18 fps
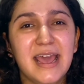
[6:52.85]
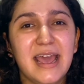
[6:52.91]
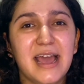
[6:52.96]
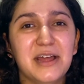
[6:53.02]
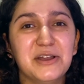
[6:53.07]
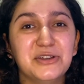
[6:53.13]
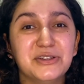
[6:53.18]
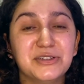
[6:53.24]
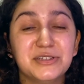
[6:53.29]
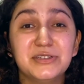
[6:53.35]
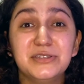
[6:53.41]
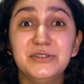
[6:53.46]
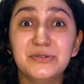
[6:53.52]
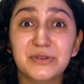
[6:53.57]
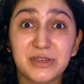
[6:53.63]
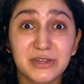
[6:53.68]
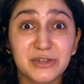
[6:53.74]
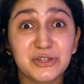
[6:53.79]
and just
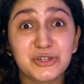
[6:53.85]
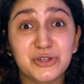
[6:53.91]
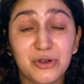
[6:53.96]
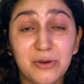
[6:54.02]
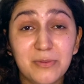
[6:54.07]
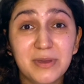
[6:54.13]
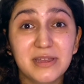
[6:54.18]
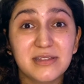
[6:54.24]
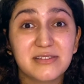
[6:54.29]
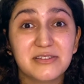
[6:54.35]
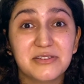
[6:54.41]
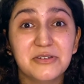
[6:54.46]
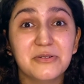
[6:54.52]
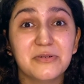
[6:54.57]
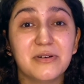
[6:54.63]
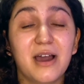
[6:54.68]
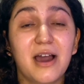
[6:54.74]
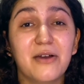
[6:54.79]
you can show me
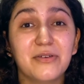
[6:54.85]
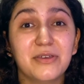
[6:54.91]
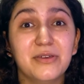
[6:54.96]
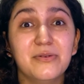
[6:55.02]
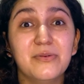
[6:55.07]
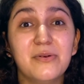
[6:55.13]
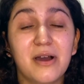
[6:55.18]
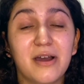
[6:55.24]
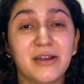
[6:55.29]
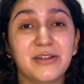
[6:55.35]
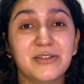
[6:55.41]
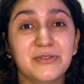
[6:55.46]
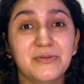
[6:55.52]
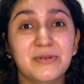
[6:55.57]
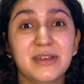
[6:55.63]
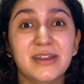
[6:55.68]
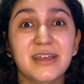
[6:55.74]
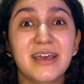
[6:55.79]
too how you are
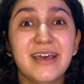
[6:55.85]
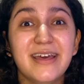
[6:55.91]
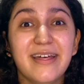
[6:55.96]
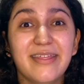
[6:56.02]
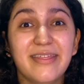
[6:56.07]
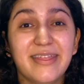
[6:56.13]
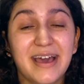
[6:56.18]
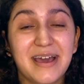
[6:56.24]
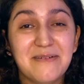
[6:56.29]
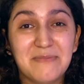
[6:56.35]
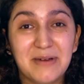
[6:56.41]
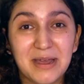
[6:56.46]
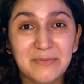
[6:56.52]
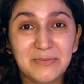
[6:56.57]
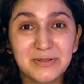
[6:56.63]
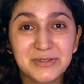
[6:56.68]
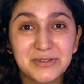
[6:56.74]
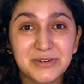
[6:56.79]
doing that
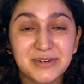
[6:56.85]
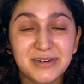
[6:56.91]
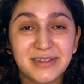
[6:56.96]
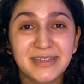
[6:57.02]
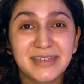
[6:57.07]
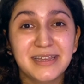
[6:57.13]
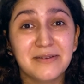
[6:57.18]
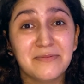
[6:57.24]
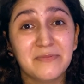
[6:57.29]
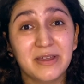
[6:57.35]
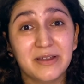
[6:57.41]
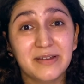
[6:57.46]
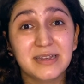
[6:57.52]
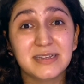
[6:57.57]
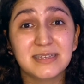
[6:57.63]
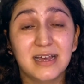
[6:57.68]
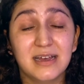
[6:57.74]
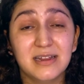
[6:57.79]
Bible journaling. I'm very
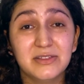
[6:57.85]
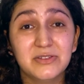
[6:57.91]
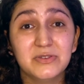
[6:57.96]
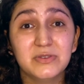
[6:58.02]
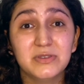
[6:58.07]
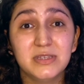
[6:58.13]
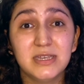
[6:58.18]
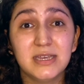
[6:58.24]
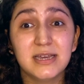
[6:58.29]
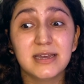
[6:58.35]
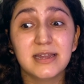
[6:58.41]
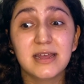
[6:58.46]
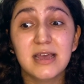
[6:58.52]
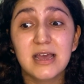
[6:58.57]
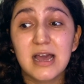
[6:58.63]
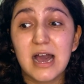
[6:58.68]
excited to see it.